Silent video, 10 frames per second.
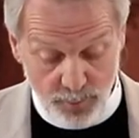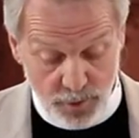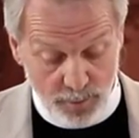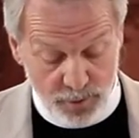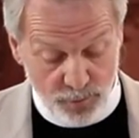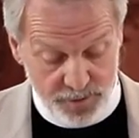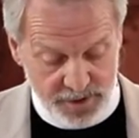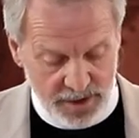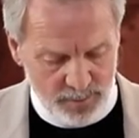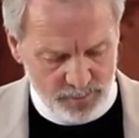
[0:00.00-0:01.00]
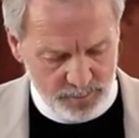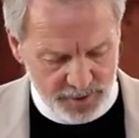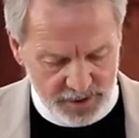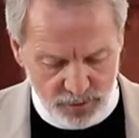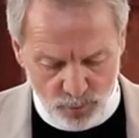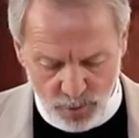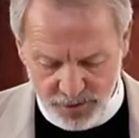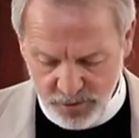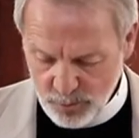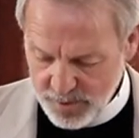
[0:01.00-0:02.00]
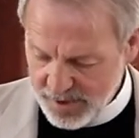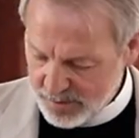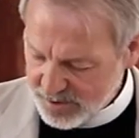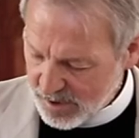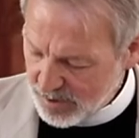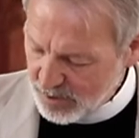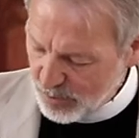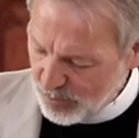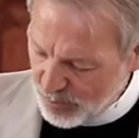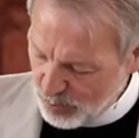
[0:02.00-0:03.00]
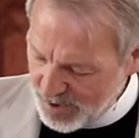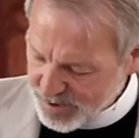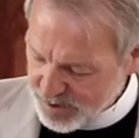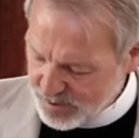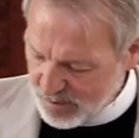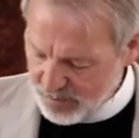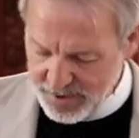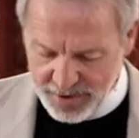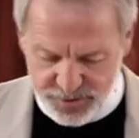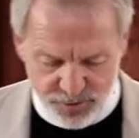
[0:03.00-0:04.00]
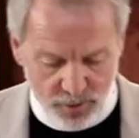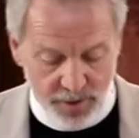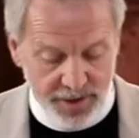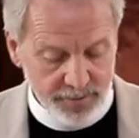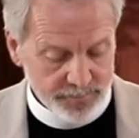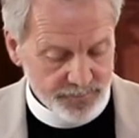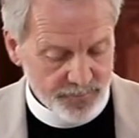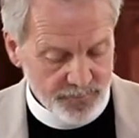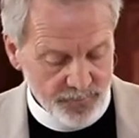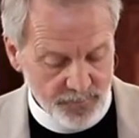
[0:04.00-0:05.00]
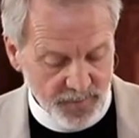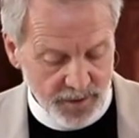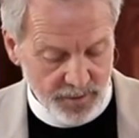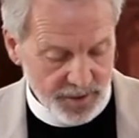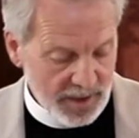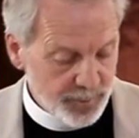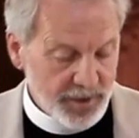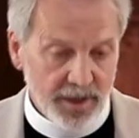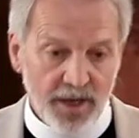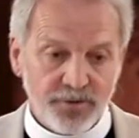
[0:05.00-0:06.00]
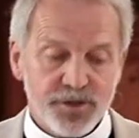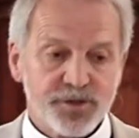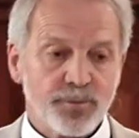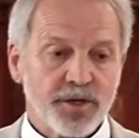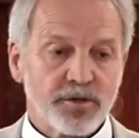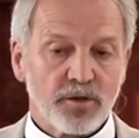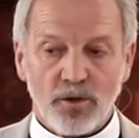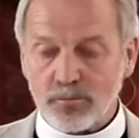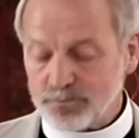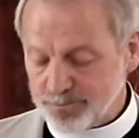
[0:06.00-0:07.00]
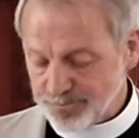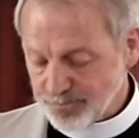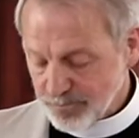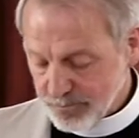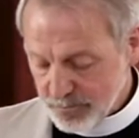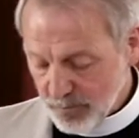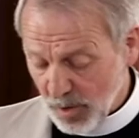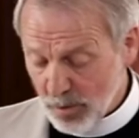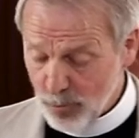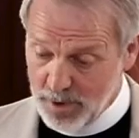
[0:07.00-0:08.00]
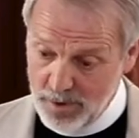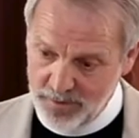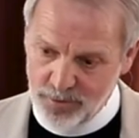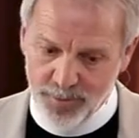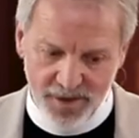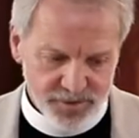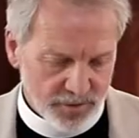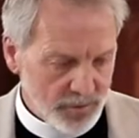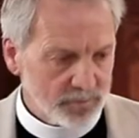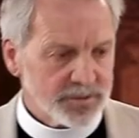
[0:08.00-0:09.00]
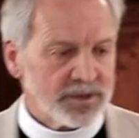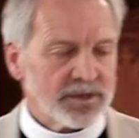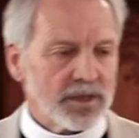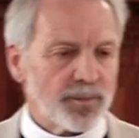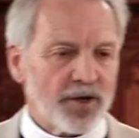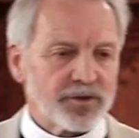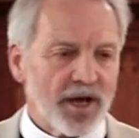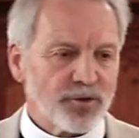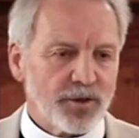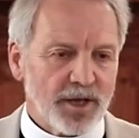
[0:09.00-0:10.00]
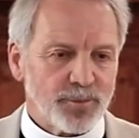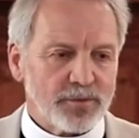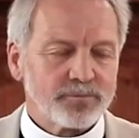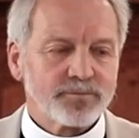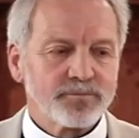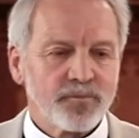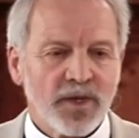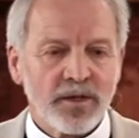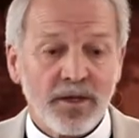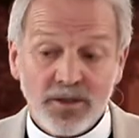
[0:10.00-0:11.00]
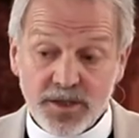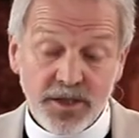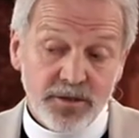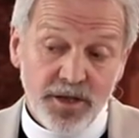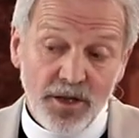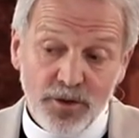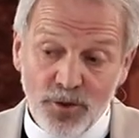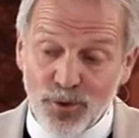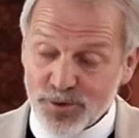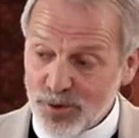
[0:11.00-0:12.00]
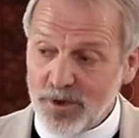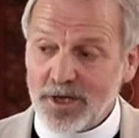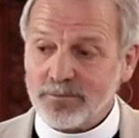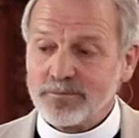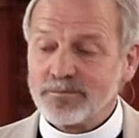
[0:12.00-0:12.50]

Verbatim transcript: I'm probably over time, but I don't want to without telling you the rest of that story that I began just a minute ago. Oh, well, a few minutes ago, about Dr. Edman. Because I didn't tell you the whole story.